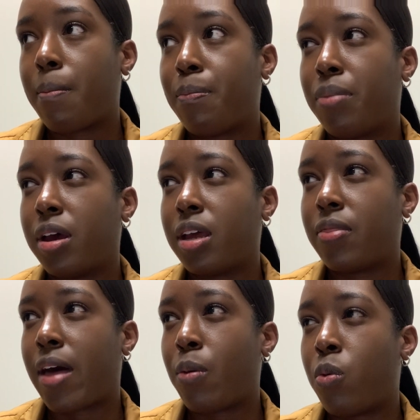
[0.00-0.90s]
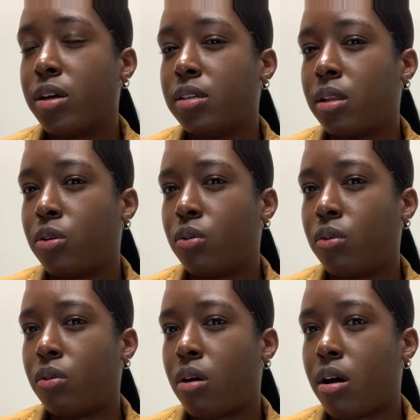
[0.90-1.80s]
But that was a
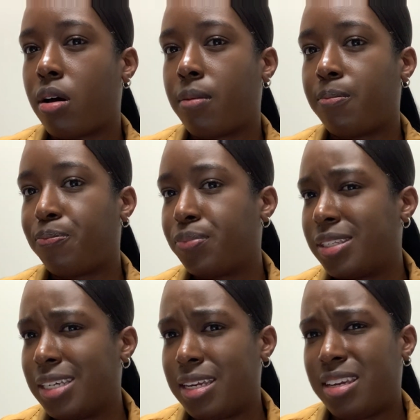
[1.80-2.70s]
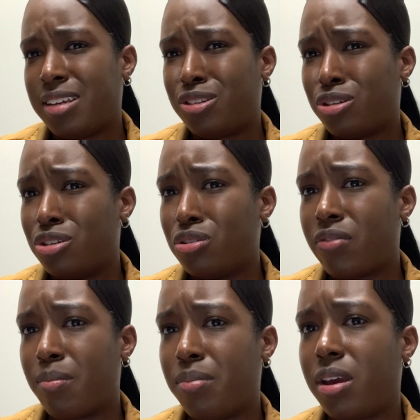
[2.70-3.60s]
little tedious to do, if
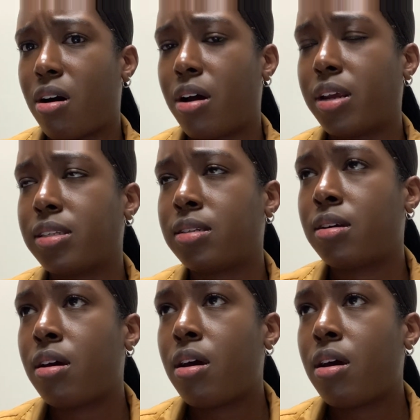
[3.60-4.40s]
I'm being honest.